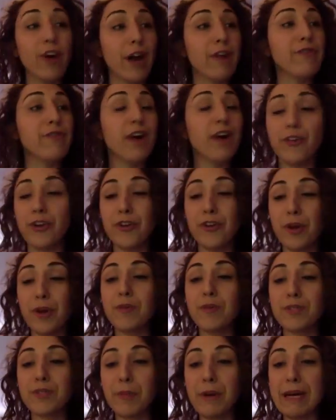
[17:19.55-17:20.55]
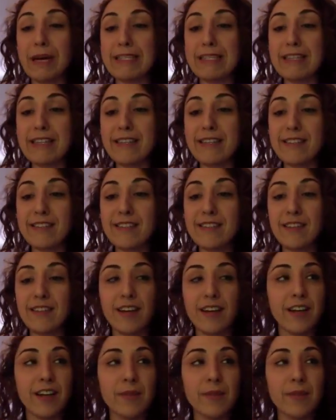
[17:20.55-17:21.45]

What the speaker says: grandfather that was a Pisces.